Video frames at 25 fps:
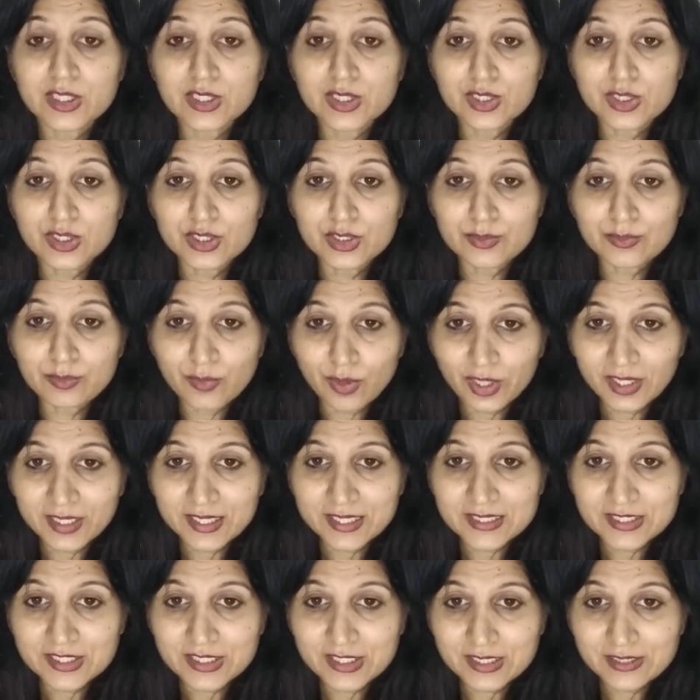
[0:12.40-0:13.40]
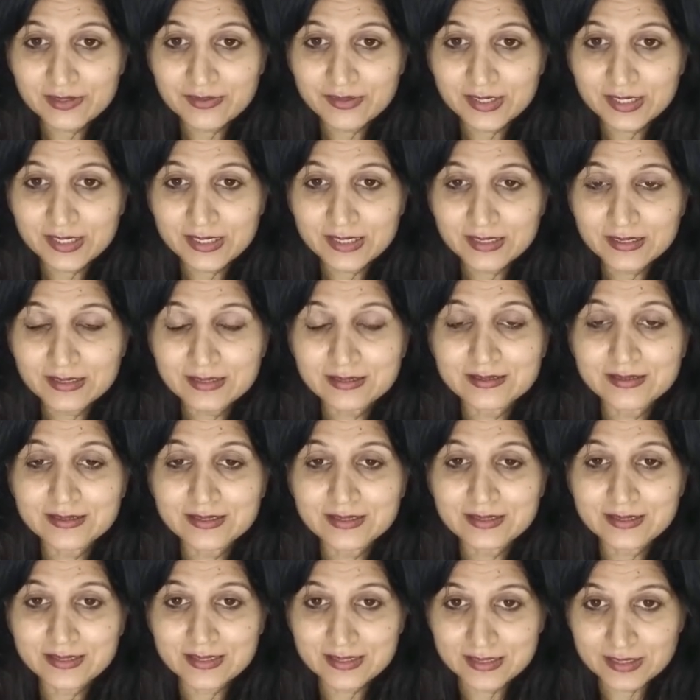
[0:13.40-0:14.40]
Good morning, children.
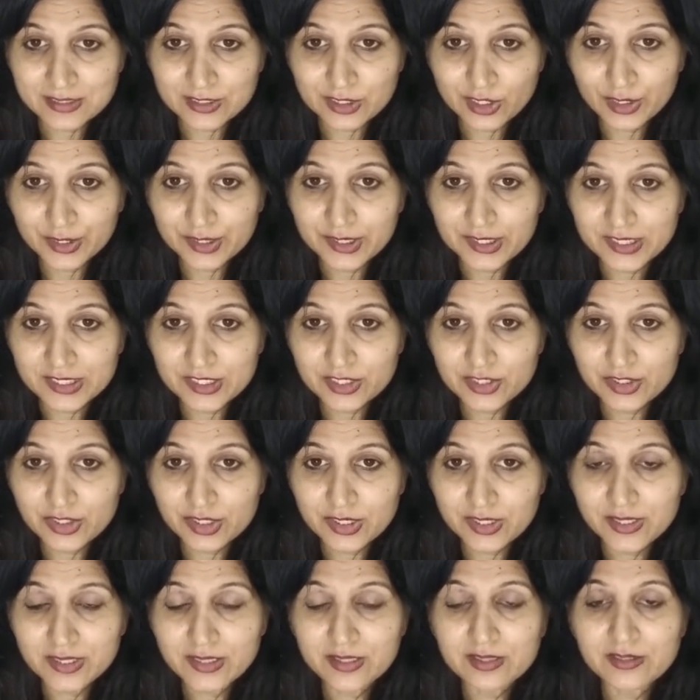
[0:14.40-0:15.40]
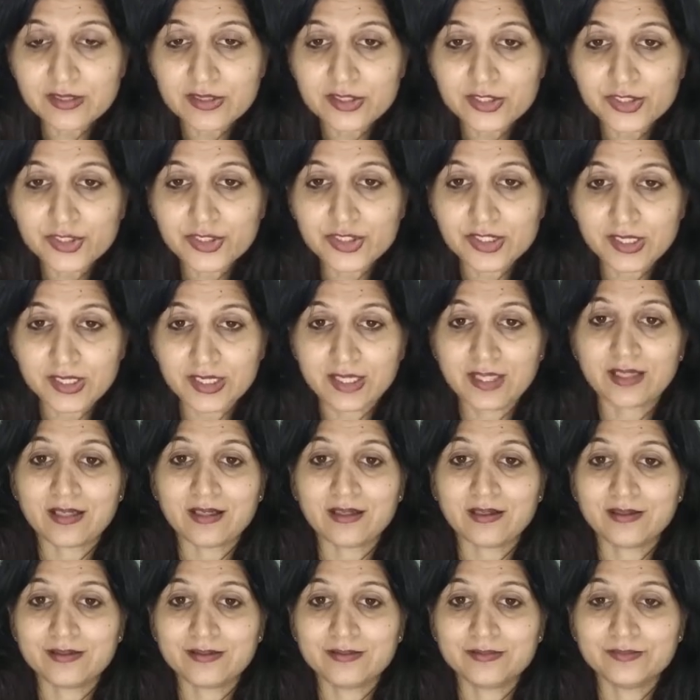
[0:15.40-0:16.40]
This is your teacher, Shikha.